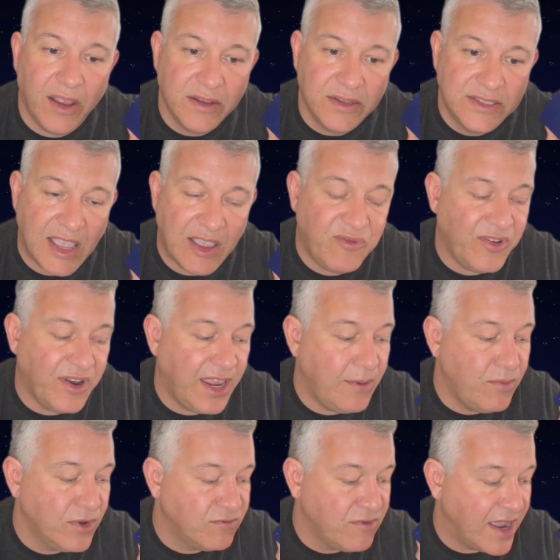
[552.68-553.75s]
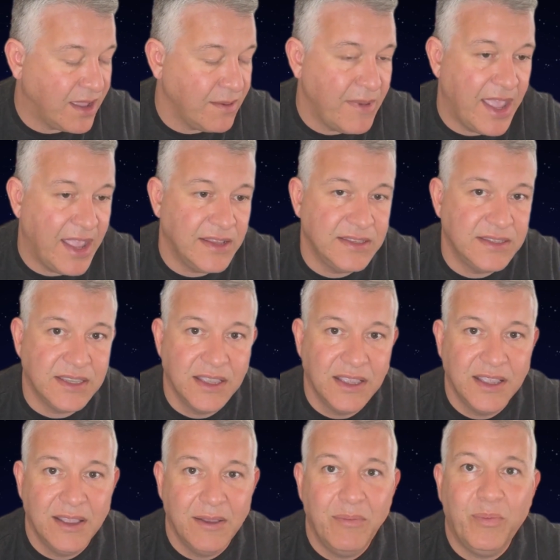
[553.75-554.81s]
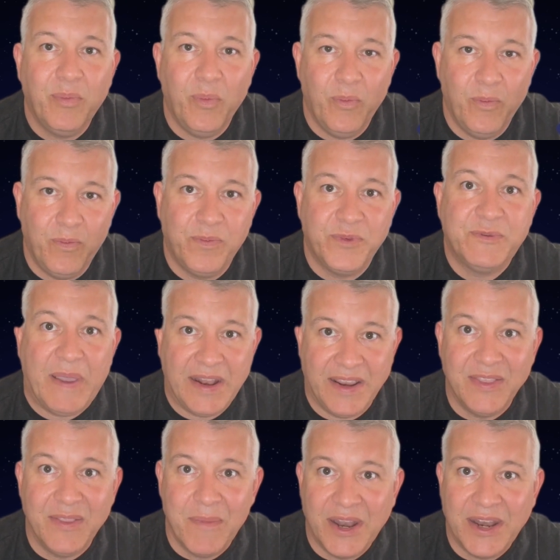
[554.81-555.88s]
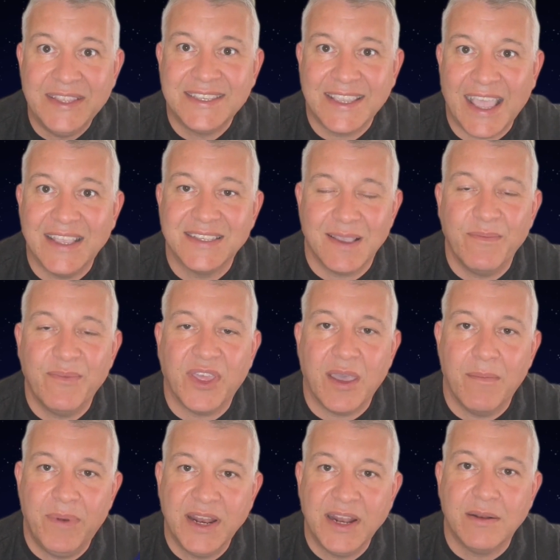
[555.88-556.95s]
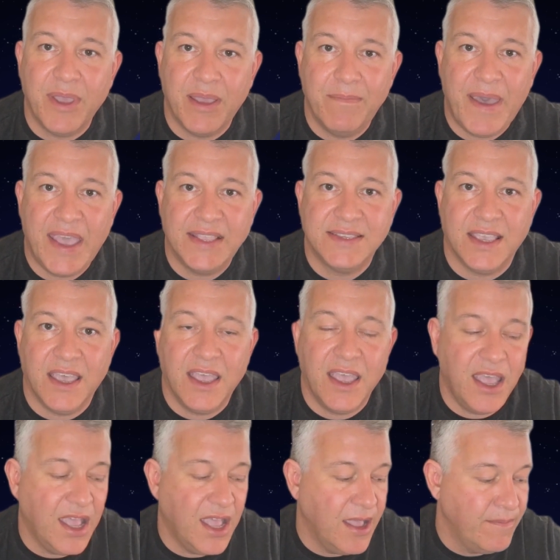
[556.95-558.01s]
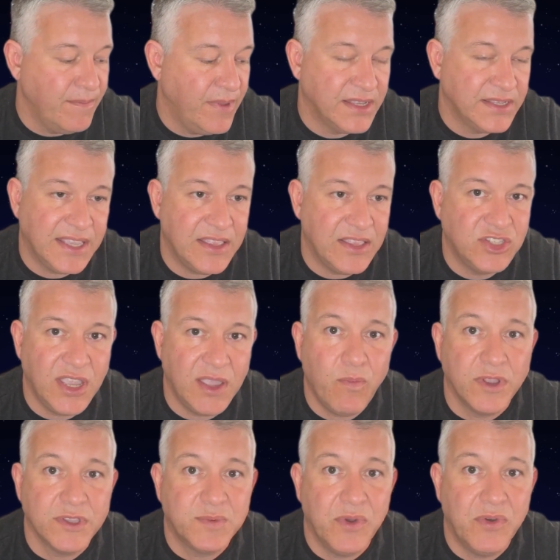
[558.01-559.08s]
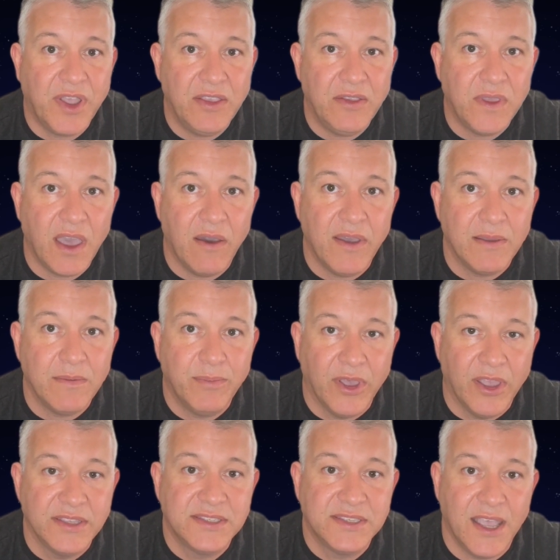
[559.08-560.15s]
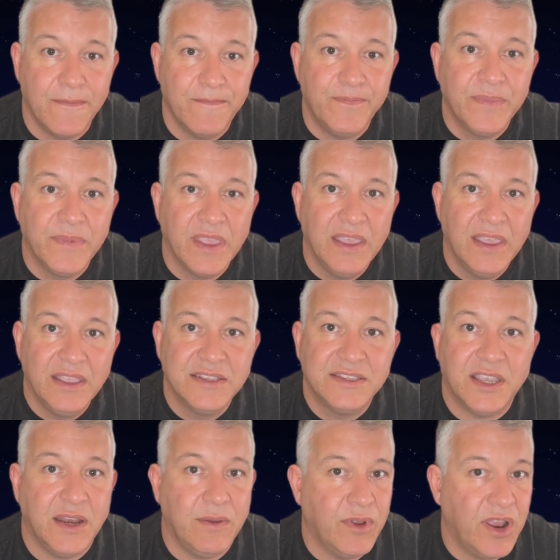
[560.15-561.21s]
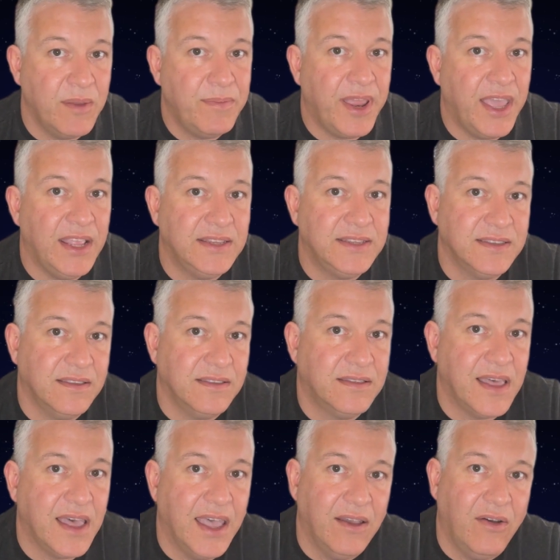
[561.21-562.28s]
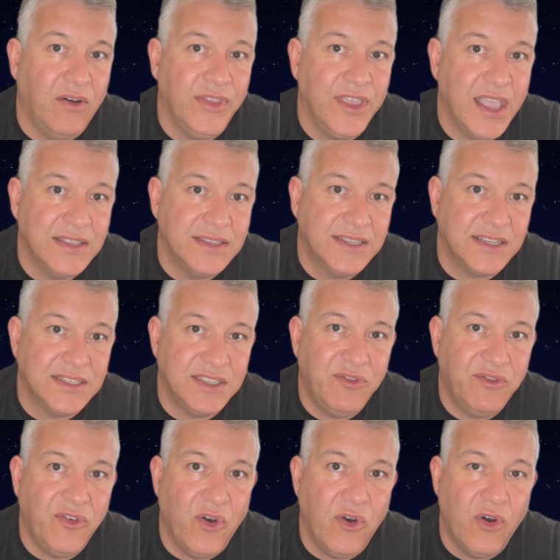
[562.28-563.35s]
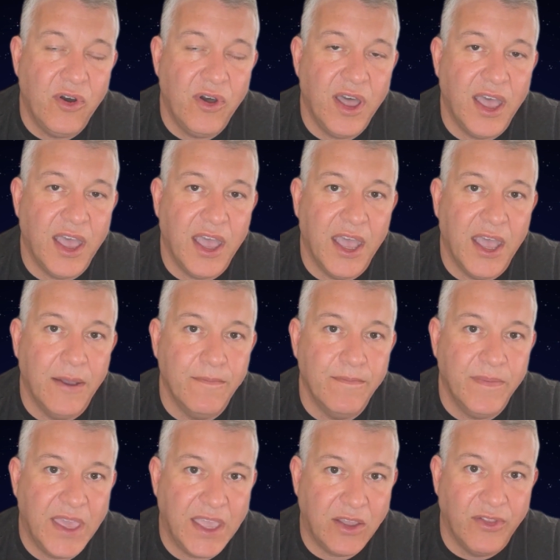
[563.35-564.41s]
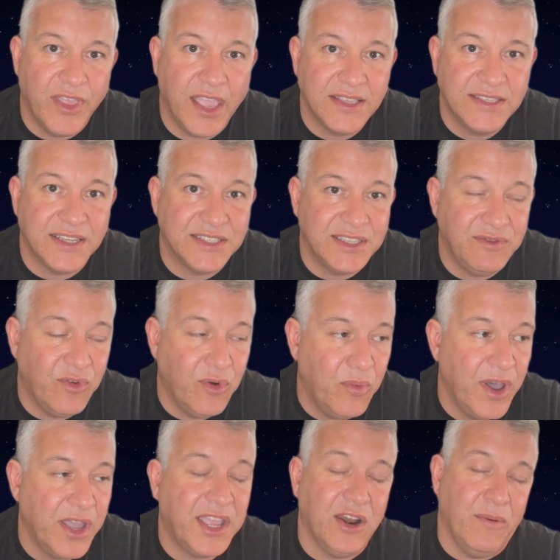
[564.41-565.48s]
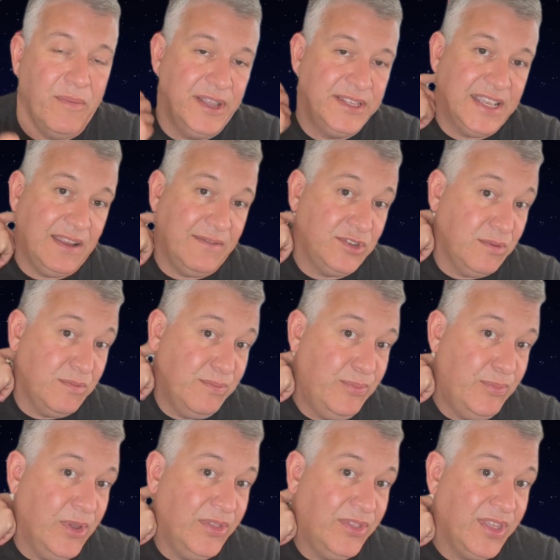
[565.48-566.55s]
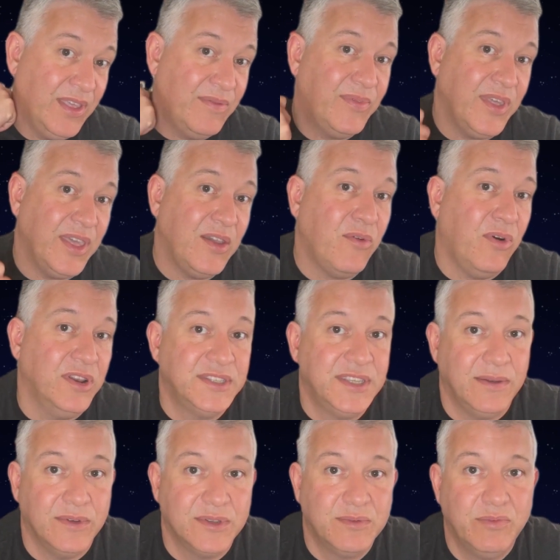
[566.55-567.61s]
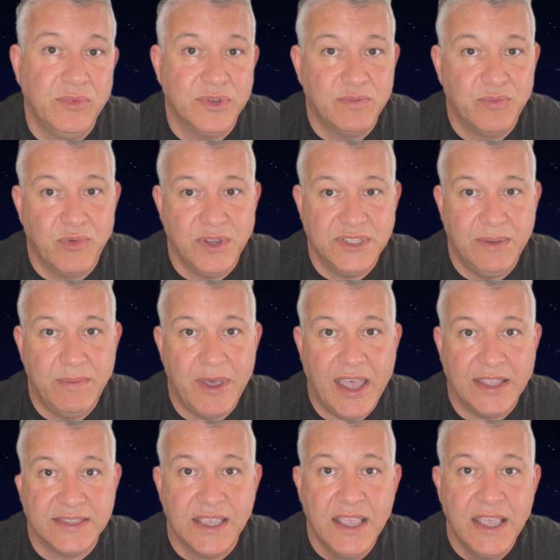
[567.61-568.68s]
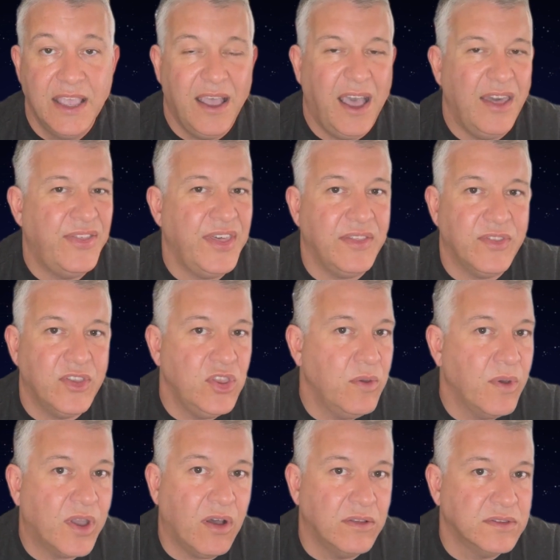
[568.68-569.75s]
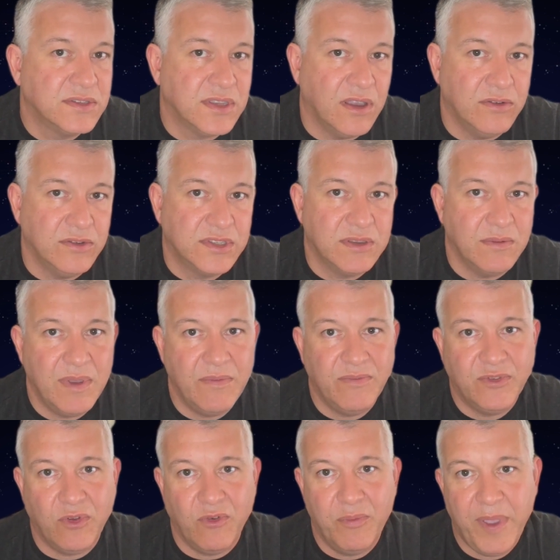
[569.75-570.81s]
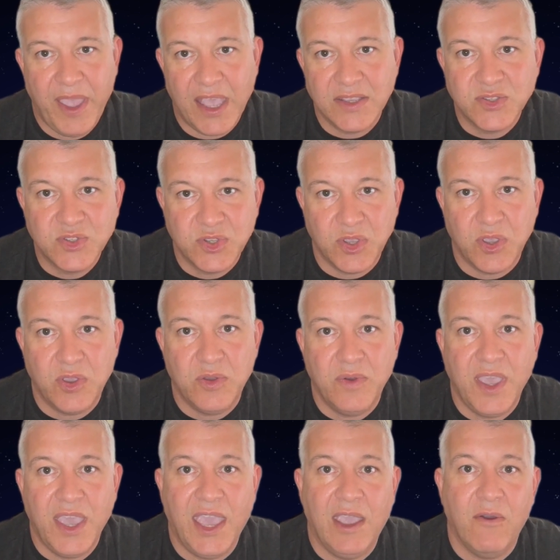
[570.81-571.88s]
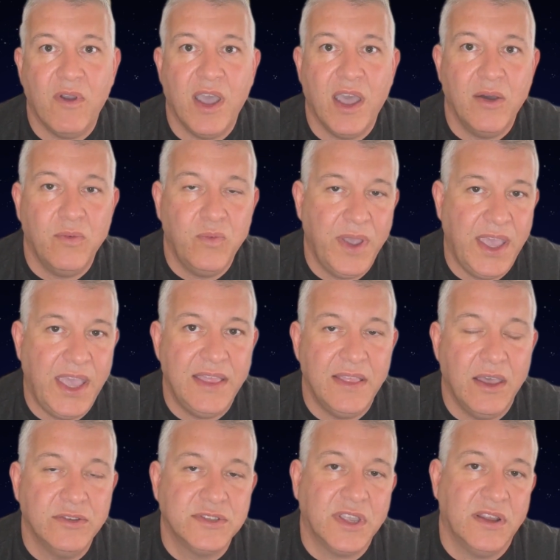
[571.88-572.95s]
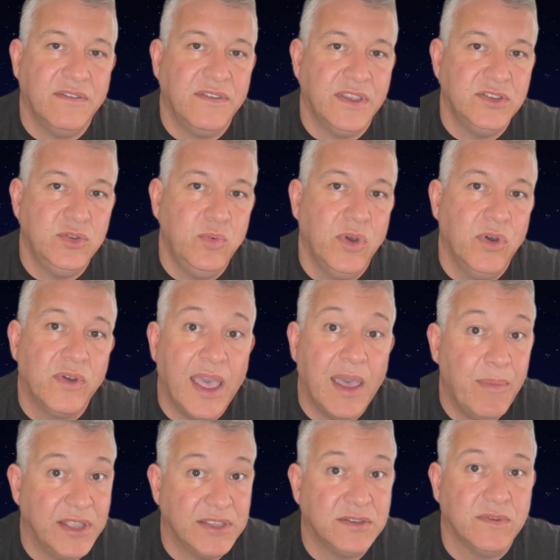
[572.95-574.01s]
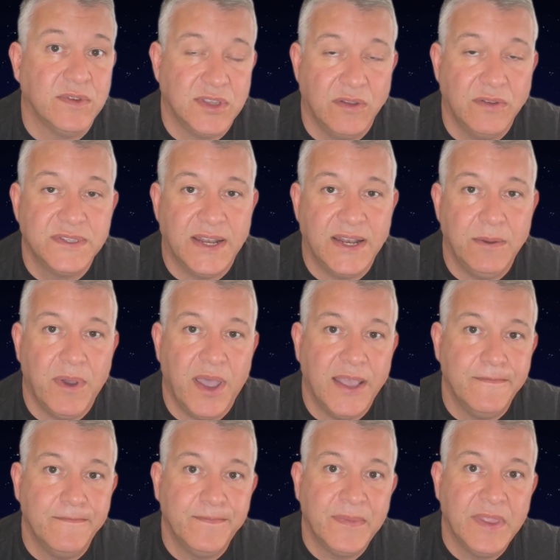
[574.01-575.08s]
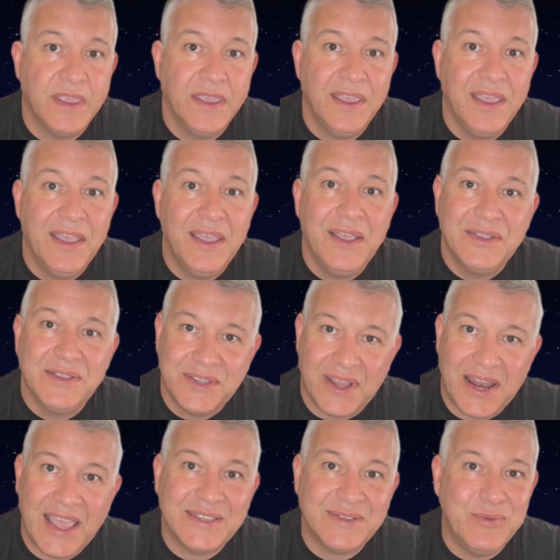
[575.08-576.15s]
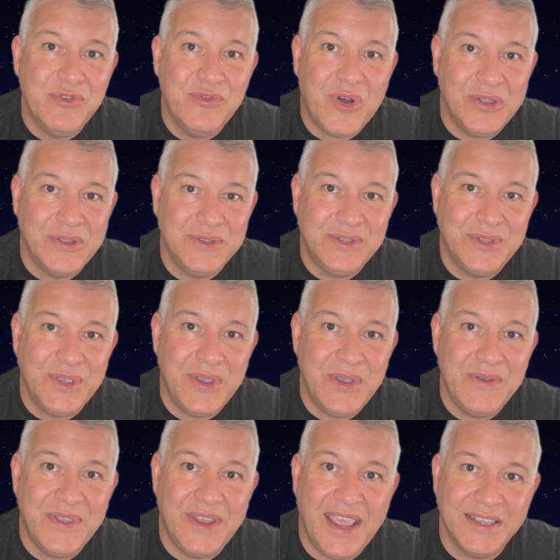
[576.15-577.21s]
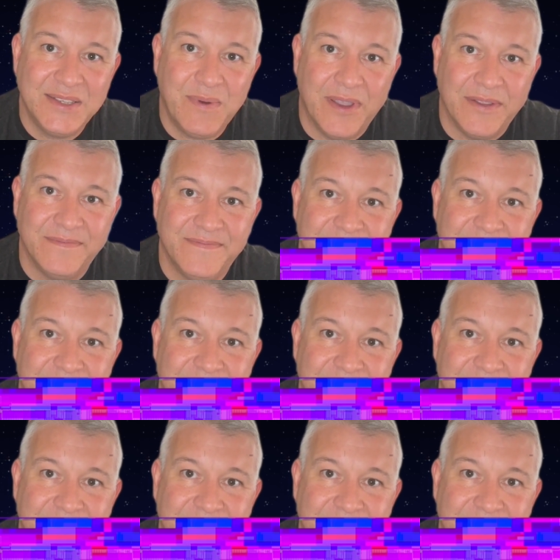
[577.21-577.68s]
Definitely would recommend spending the money to get something a little bit better. I say the cheap ones will get you going, but certainly when I played that on the N64, it got the N64 working on my television, but the quality was pretty bad. I think the newer consoles, some sort of PS2 era, Wii, those kind of things, you will get better results anyway. So let's move on to the next one.